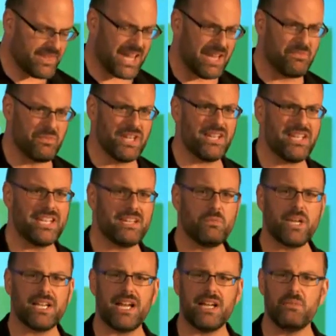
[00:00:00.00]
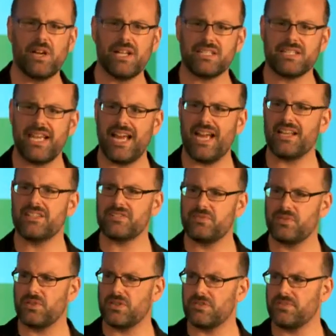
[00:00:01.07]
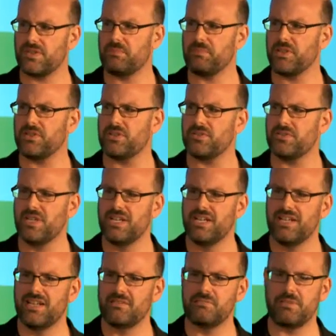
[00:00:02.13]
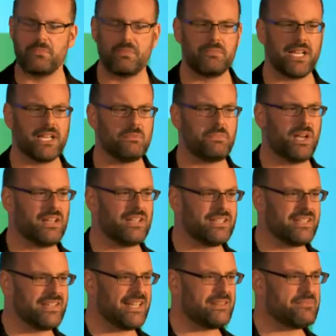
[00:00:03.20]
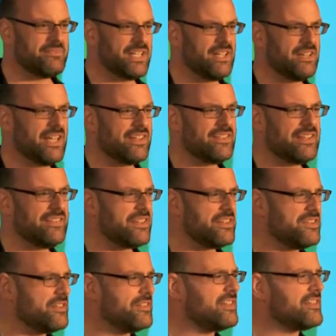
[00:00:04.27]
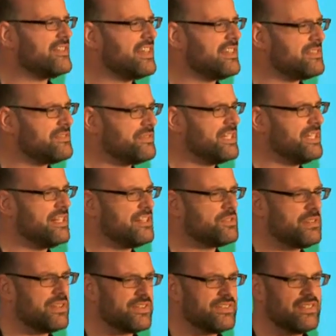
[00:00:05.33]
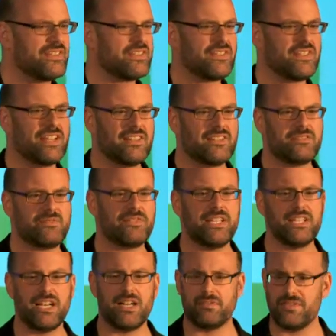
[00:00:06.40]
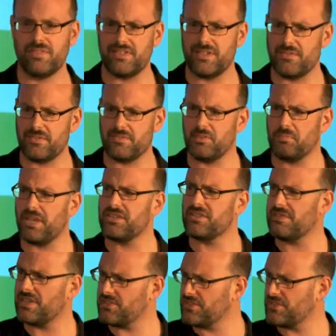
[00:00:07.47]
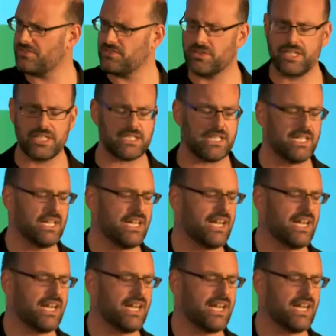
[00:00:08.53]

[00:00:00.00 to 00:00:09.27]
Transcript: And really what I want to ask for from you, remember Michael Pollan in that video yesterday said there's no such thing as a free lunch. Well, there's no such thing as a free conference, even if you paid to register for it.